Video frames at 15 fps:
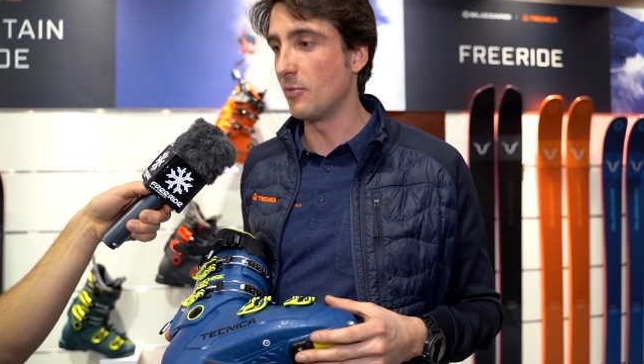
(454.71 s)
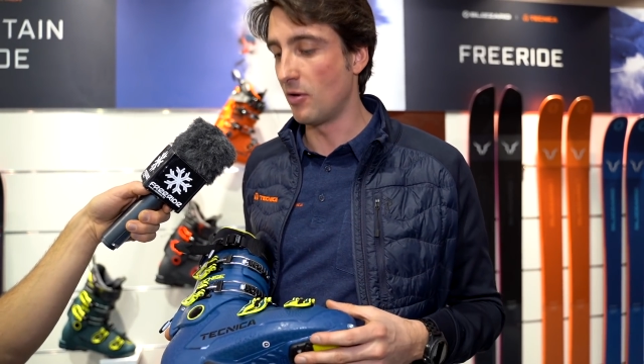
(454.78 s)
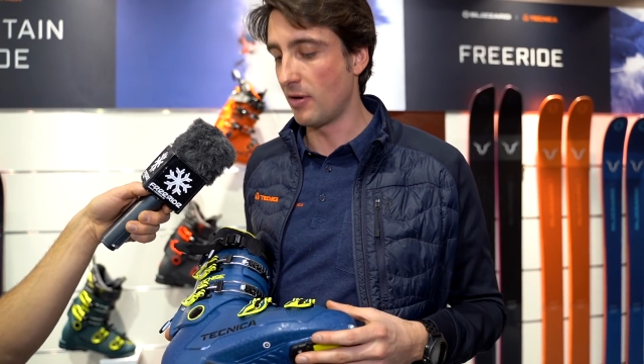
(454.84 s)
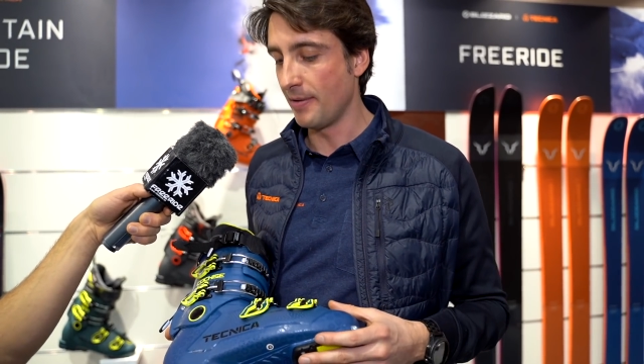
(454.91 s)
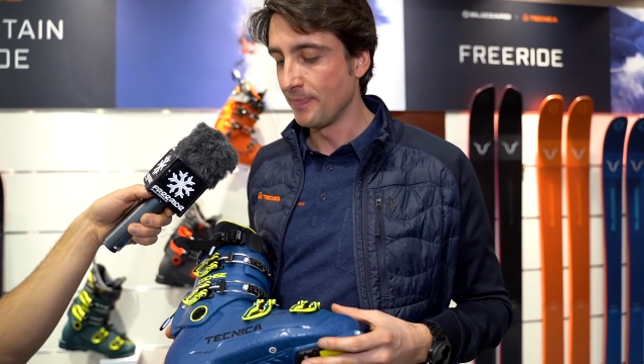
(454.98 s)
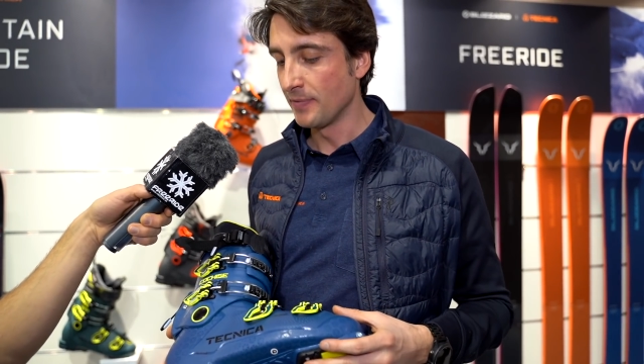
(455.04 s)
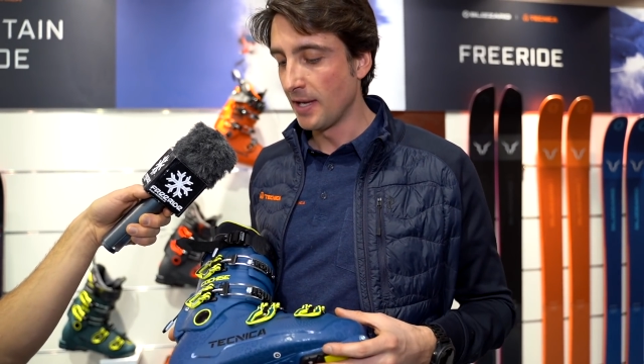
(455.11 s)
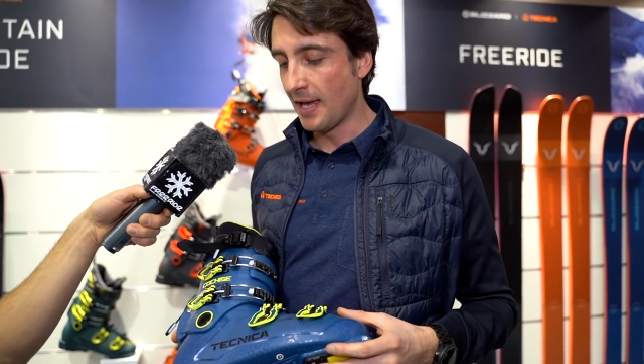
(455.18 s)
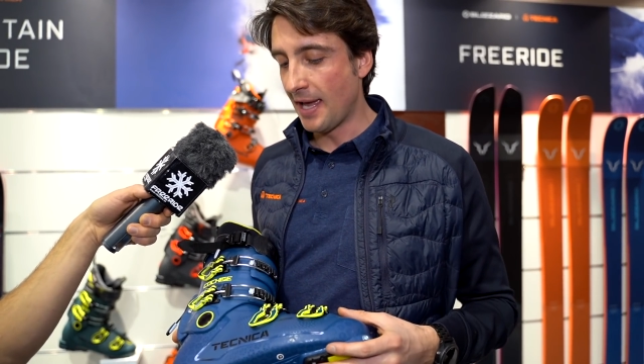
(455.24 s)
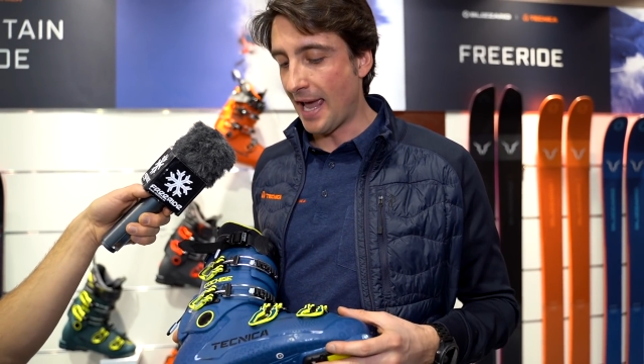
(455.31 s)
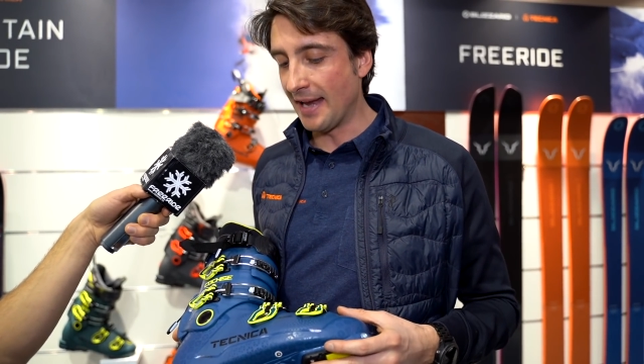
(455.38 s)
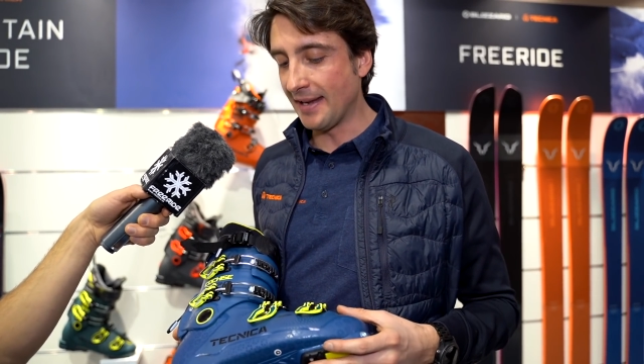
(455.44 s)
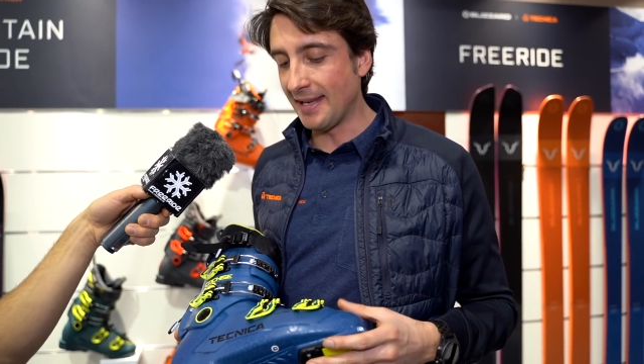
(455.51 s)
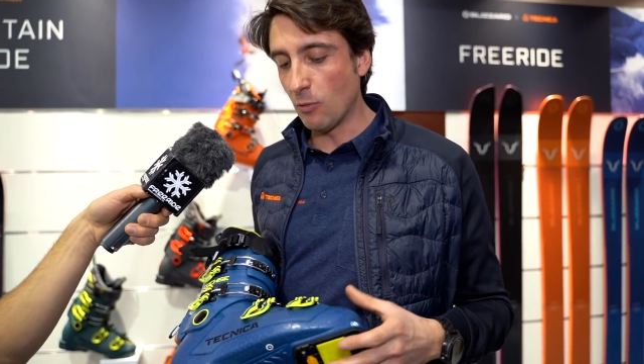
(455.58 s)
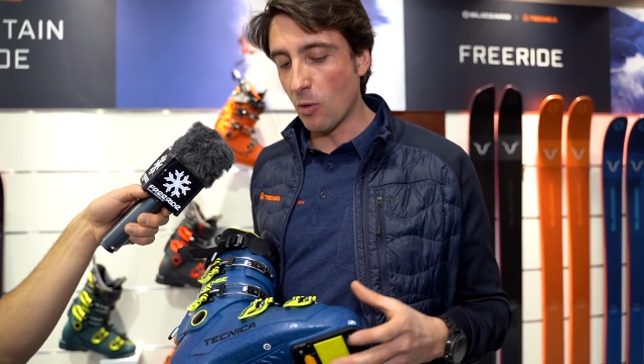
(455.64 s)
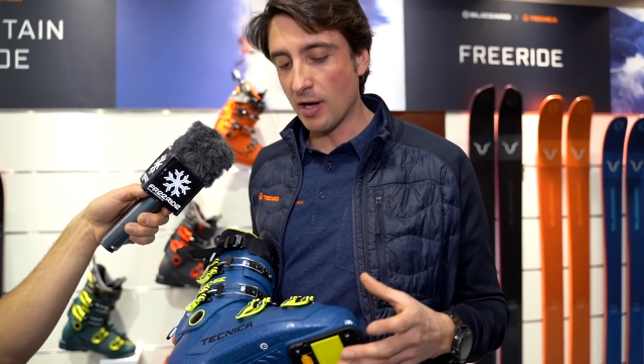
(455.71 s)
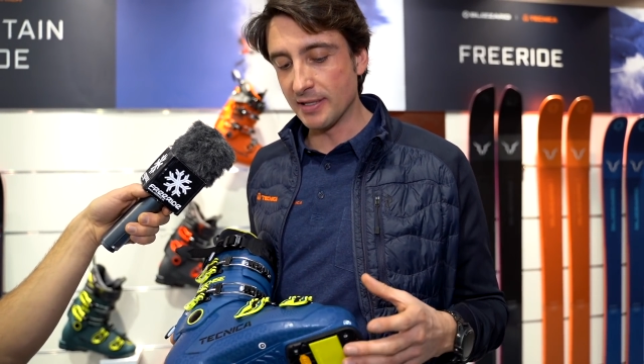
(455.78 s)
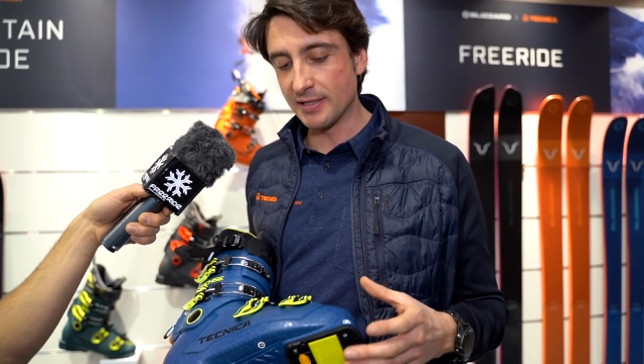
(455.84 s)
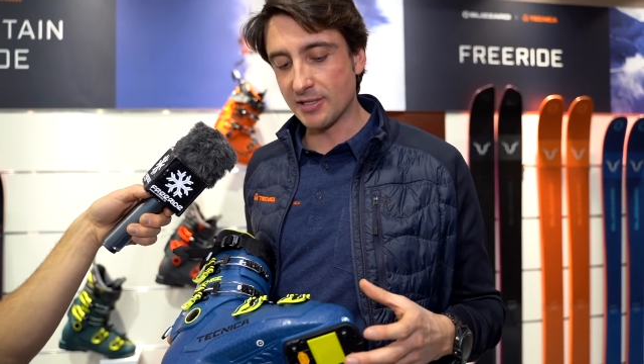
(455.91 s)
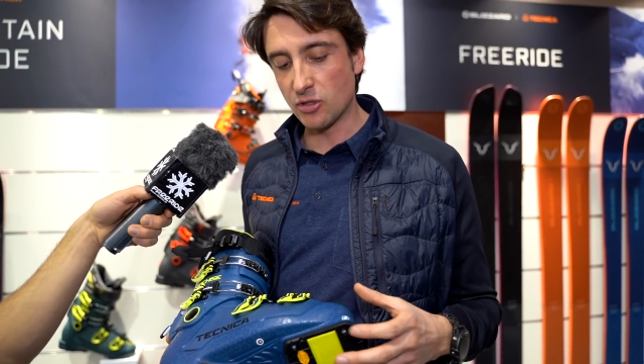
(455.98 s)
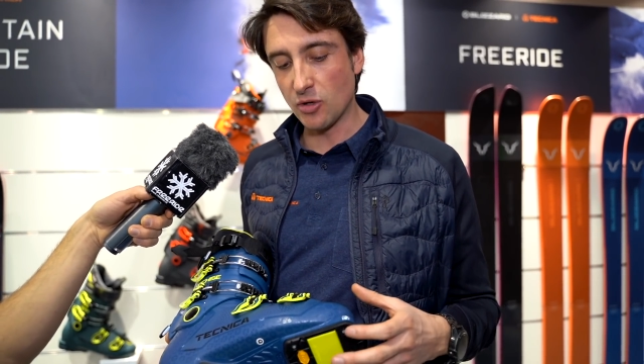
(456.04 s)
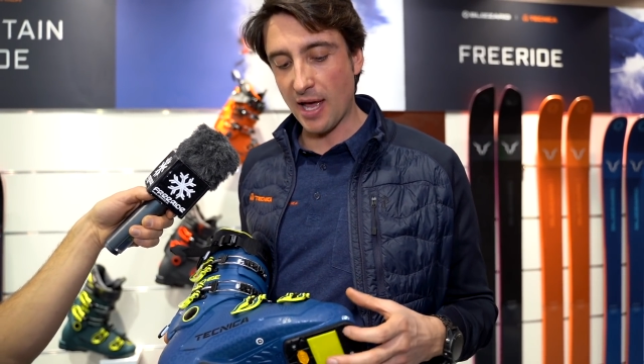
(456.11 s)
more, and he
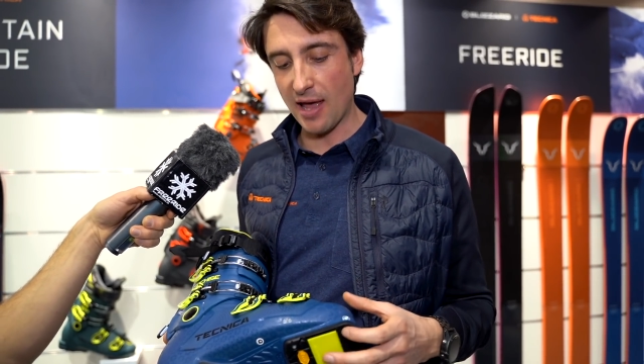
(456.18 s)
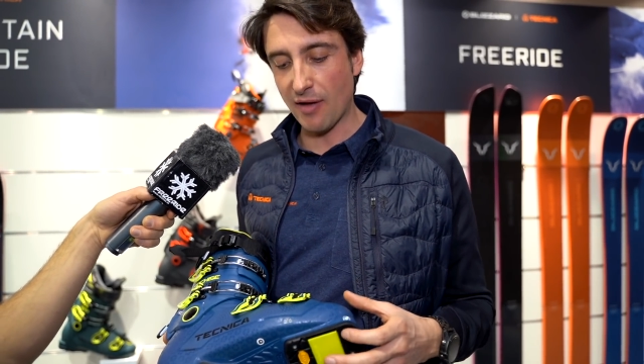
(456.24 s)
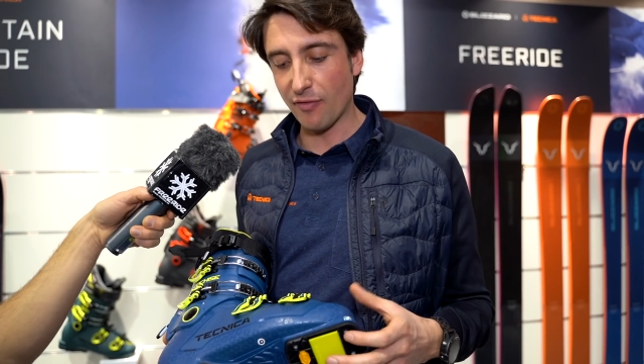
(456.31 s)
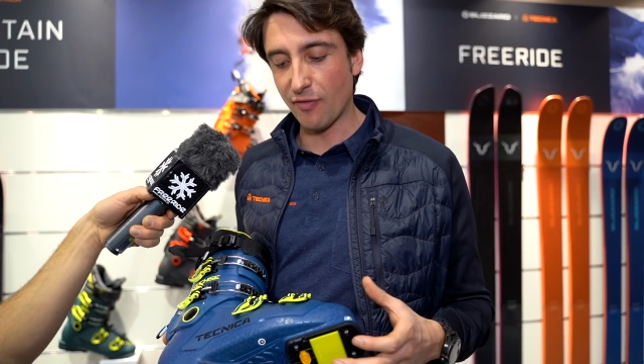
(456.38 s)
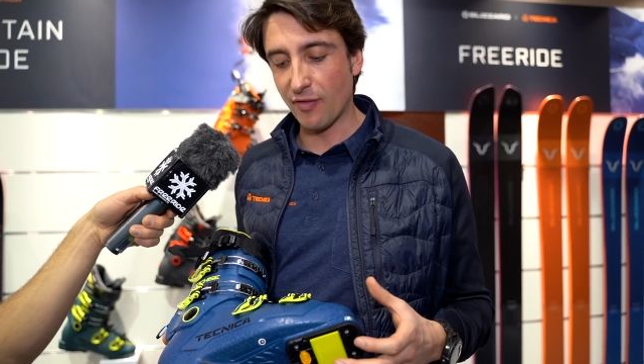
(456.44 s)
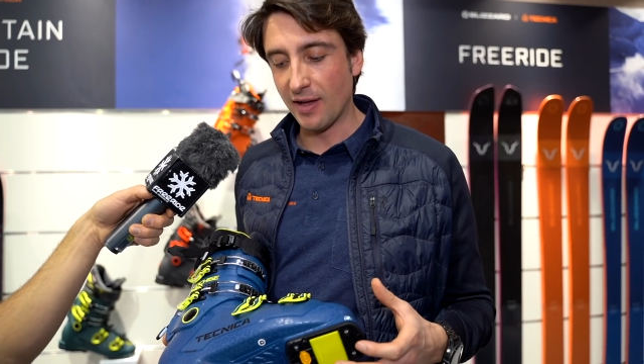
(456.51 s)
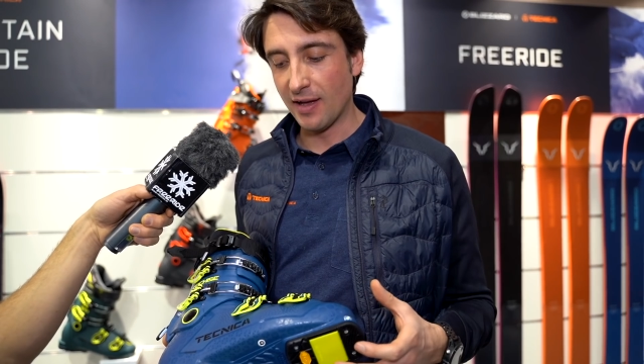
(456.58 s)
wants to have